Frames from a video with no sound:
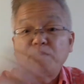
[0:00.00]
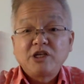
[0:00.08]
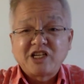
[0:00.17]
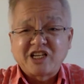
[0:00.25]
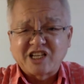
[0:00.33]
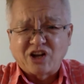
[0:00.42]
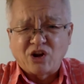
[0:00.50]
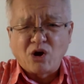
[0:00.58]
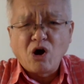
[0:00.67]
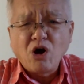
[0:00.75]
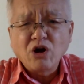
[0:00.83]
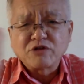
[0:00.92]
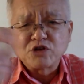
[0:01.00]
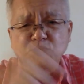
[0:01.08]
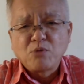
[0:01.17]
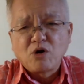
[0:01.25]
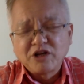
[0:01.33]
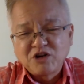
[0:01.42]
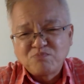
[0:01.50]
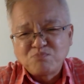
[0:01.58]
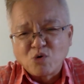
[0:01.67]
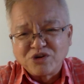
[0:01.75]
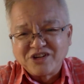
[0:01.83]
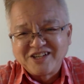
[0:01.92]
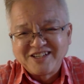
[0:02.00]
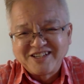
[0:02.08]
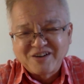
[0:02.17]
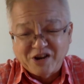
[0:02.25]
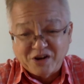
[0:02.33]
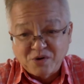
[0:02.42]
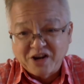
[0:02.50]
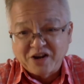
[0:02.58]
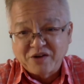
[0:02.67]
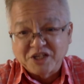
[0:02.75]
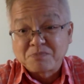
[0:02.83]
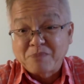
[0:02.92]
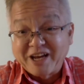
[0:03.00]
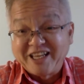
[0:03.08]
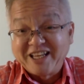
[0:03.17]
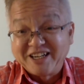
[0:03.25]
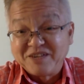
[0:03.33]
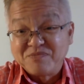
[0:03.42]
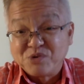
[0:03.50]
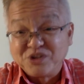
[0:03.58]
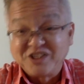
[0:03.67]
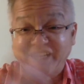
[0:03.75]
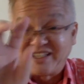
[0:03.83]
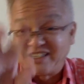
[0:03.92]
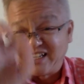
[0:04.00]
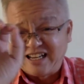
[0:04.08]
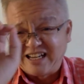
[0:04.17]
this is a lot of small little bones, quite spiny little bones, and